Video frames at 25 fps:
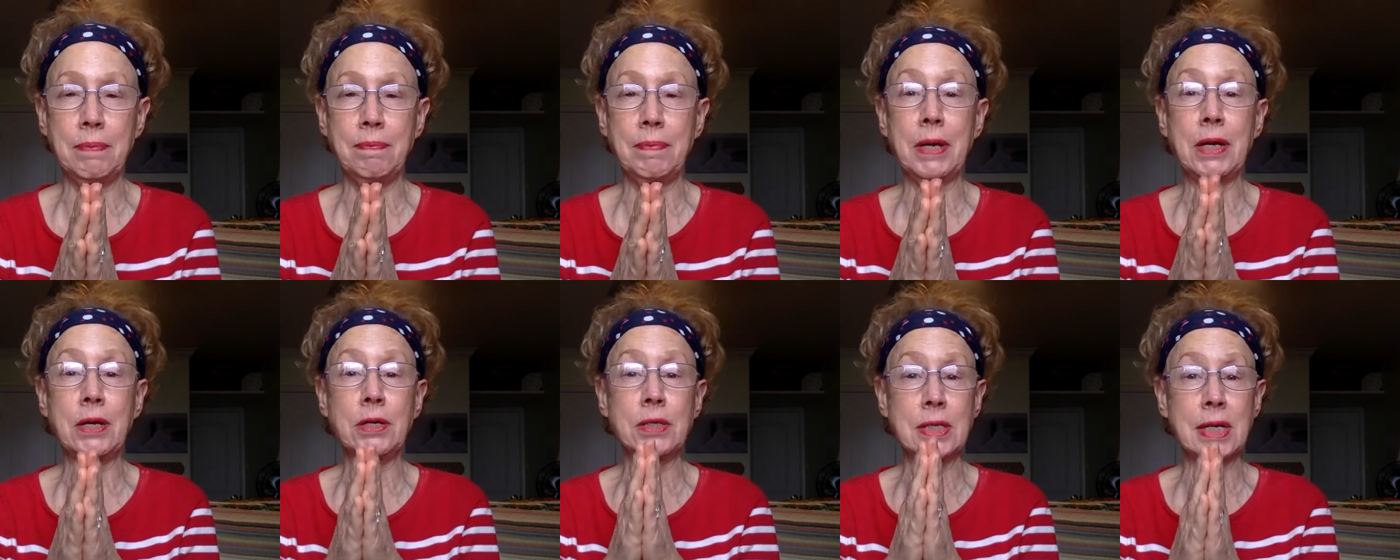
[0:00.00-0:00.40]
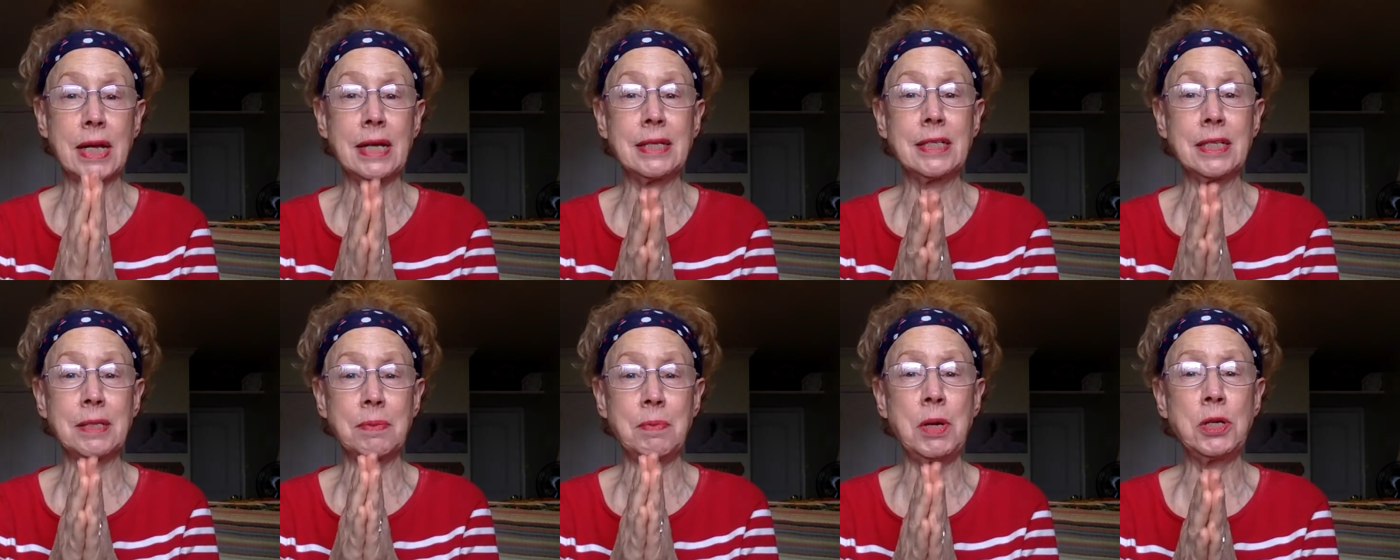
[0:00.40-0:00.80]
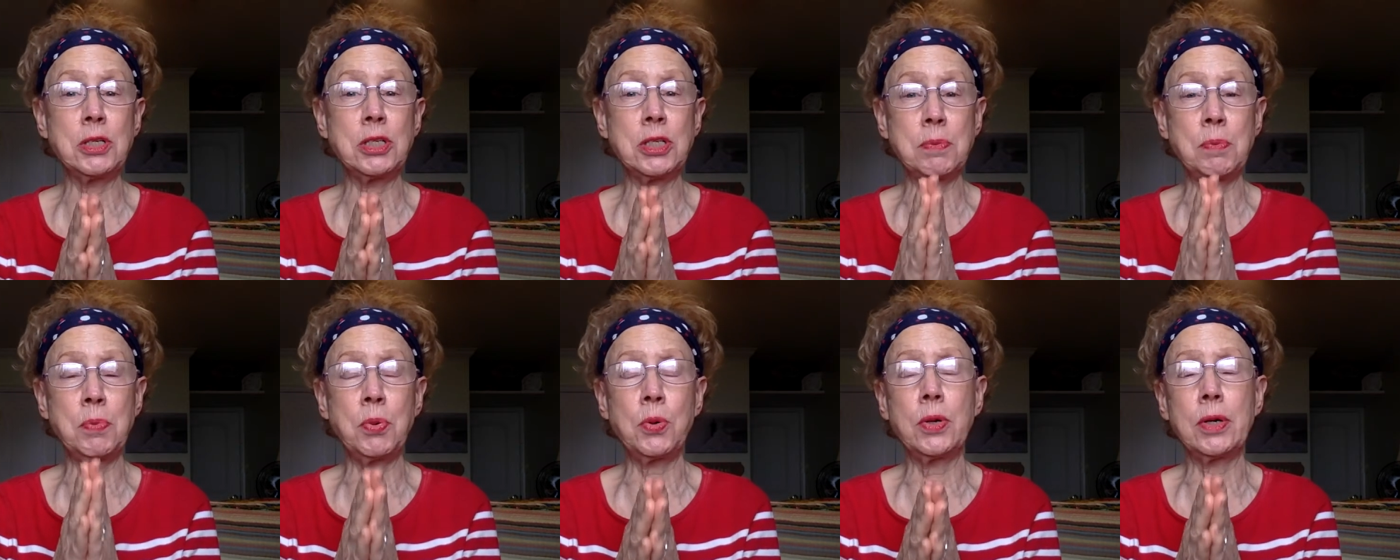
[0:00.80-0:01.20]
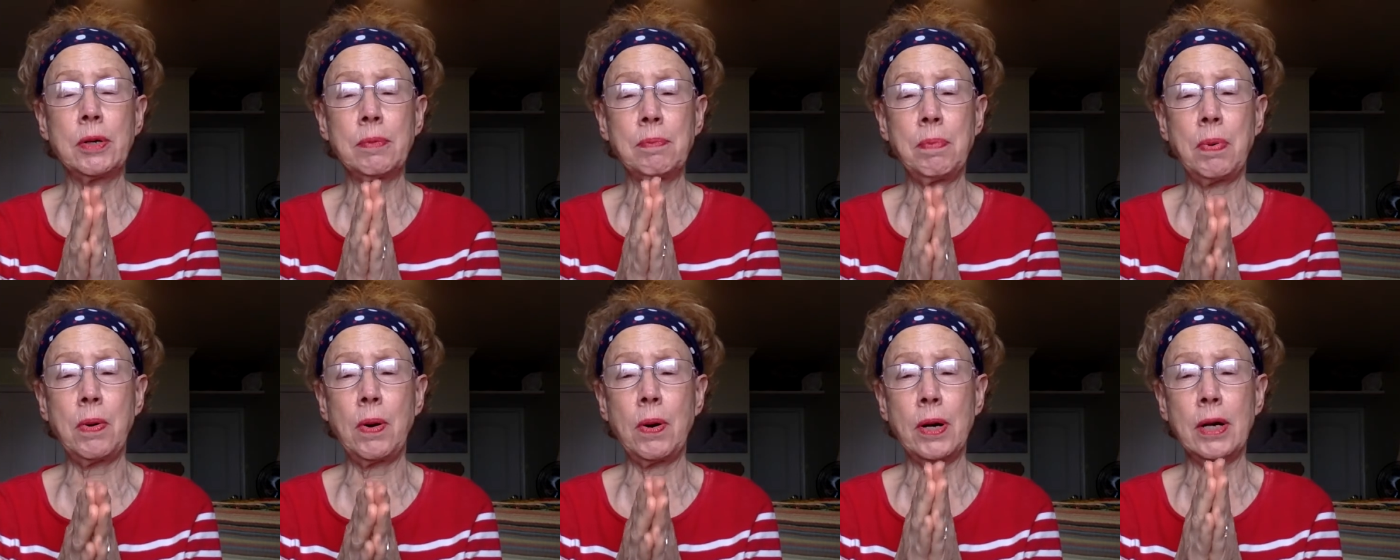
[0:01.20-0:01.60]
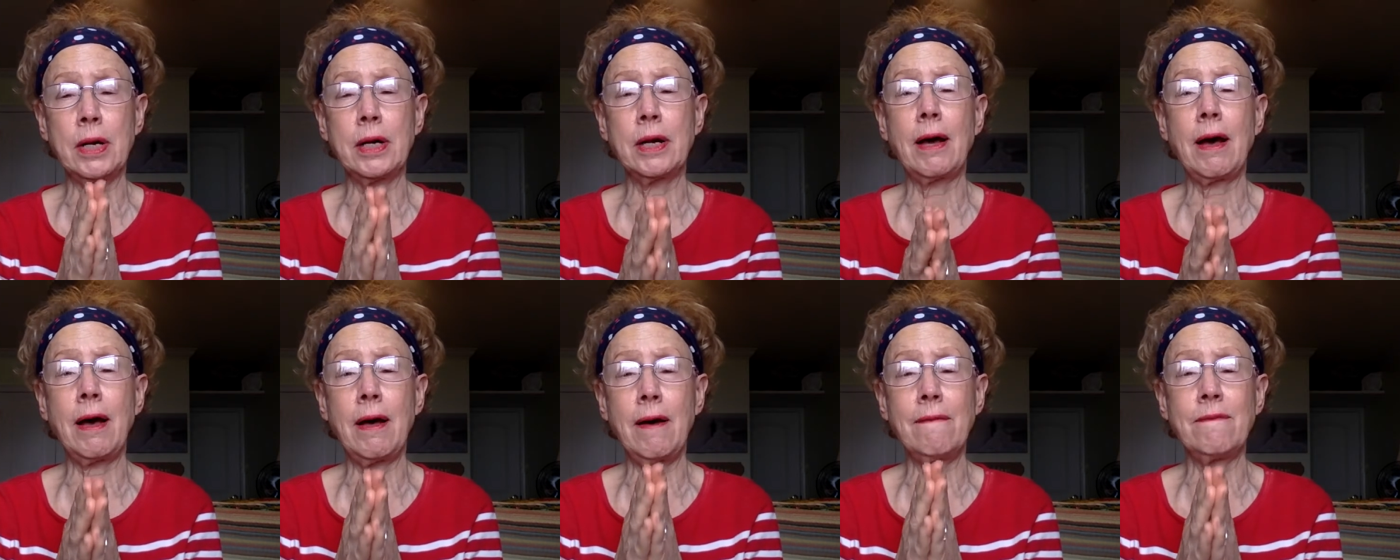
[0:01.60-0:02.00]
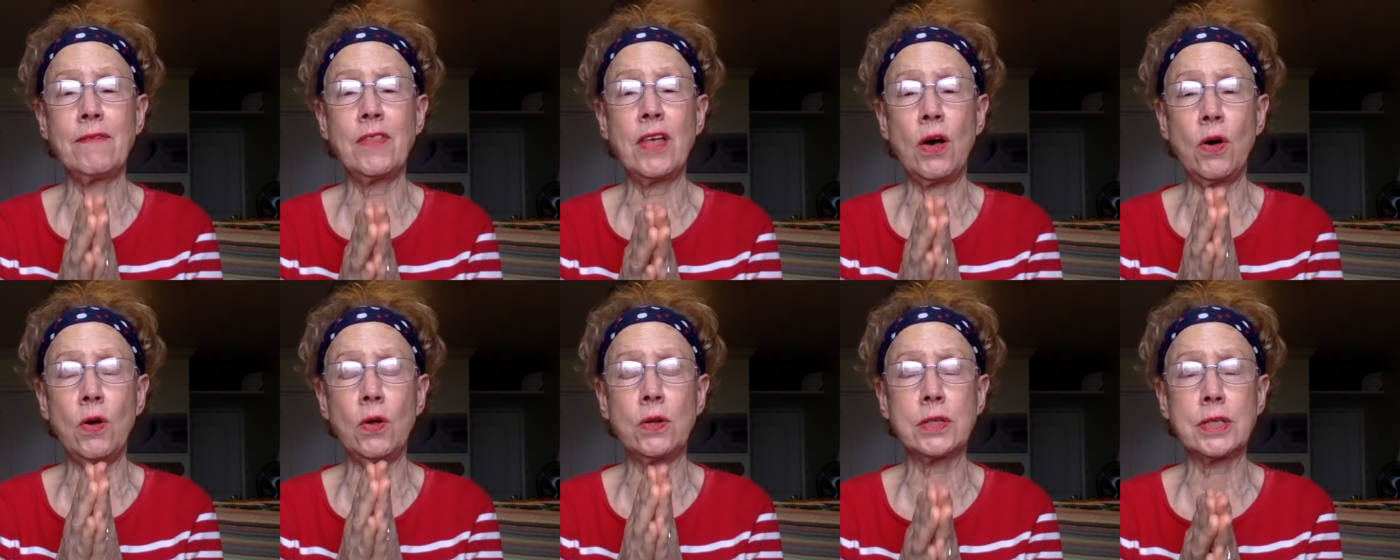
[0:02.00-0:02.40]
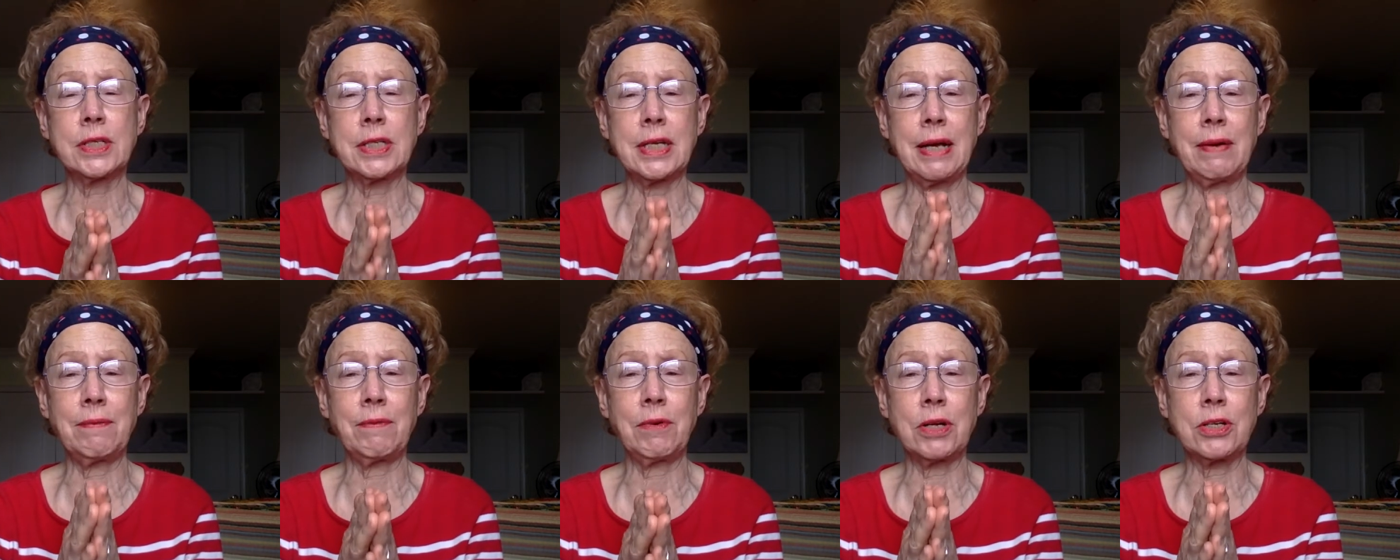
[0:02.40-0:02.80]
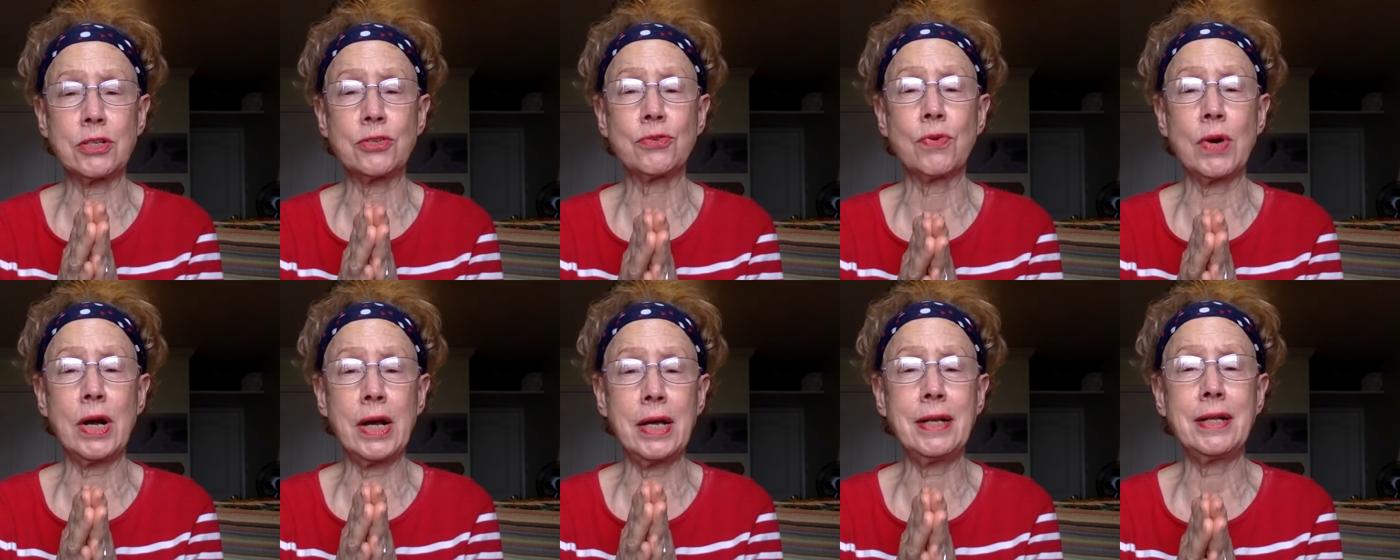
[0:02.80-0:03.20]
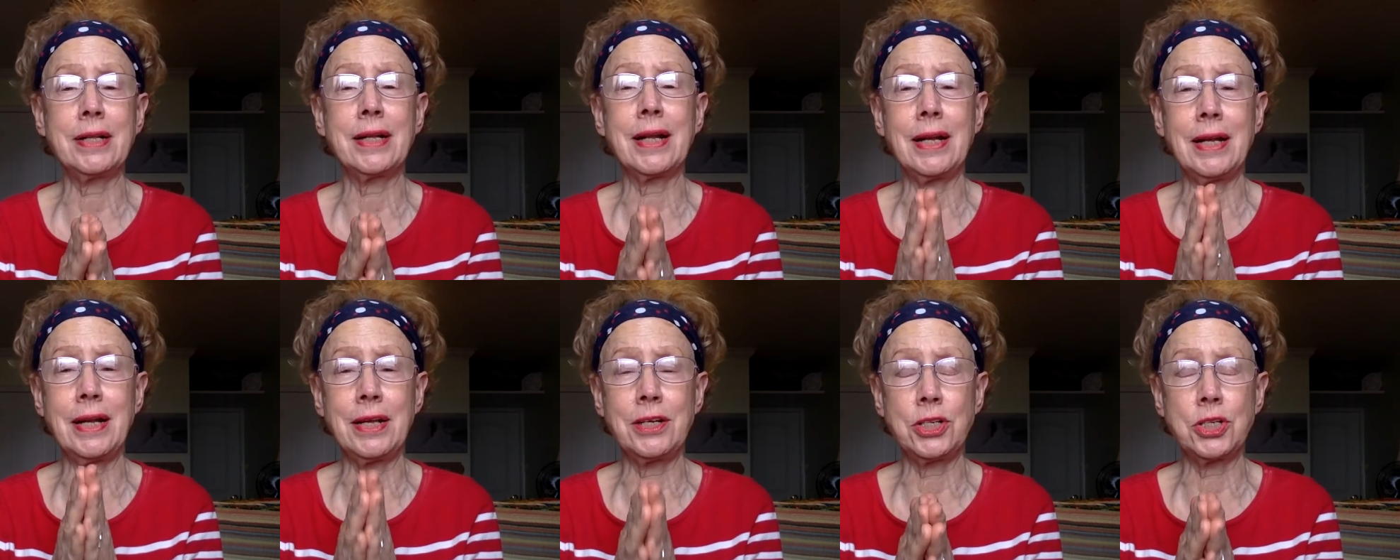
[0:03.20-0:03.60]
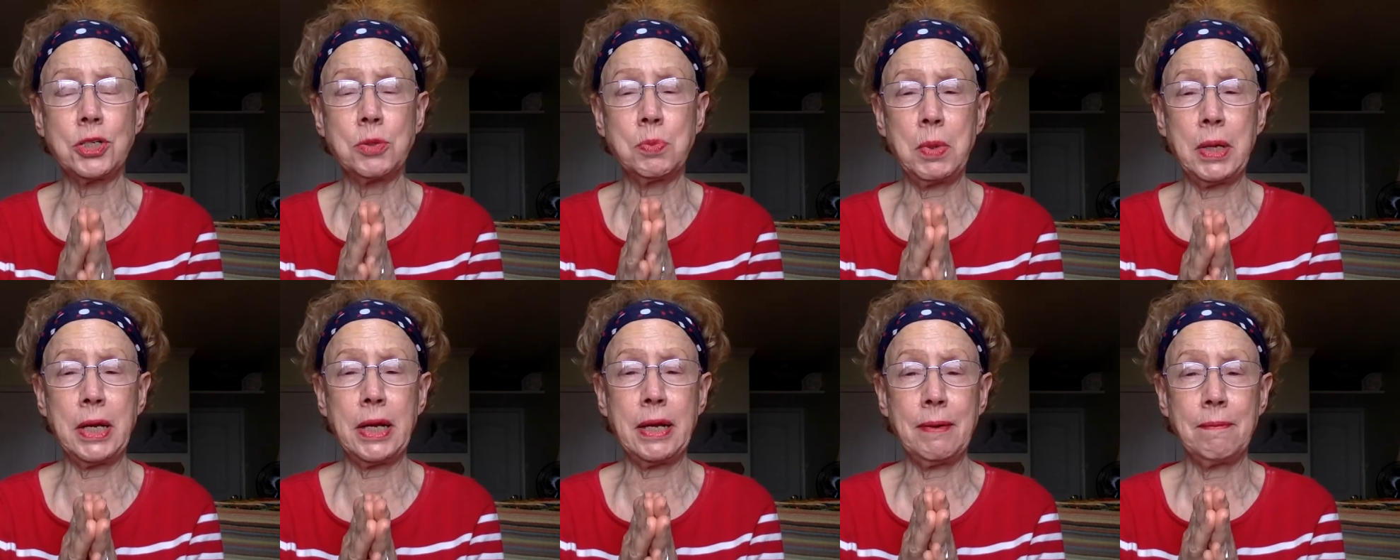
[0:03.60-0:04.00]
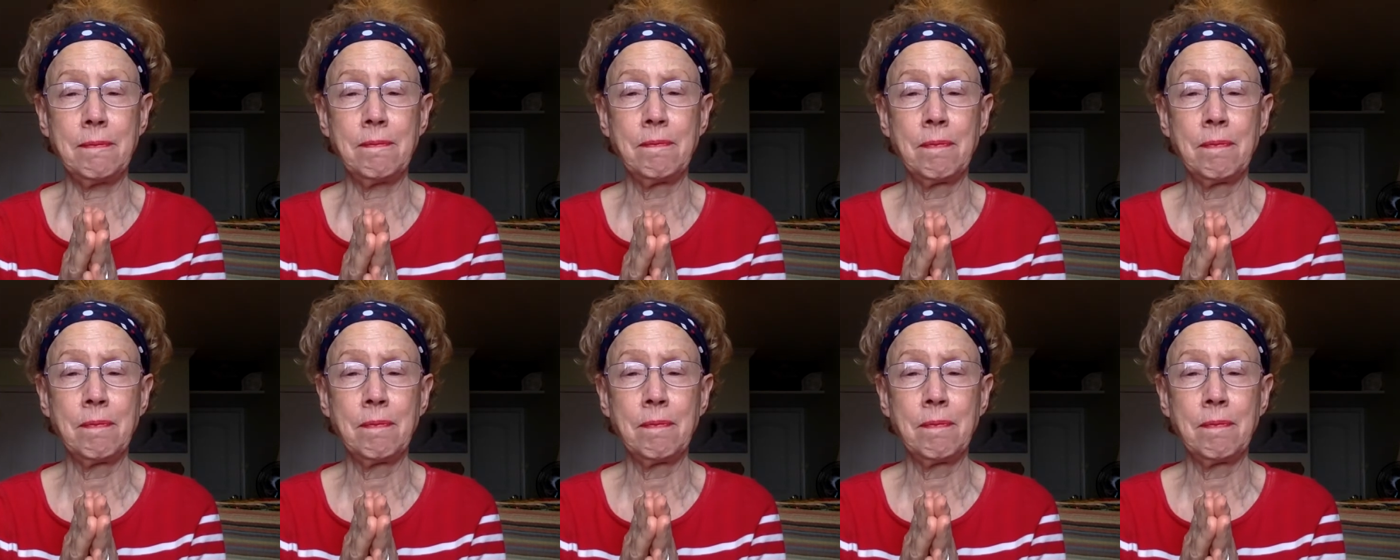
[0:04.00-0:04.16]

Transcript: because that's the most important part of the whole sandwich, right? The lunch meat.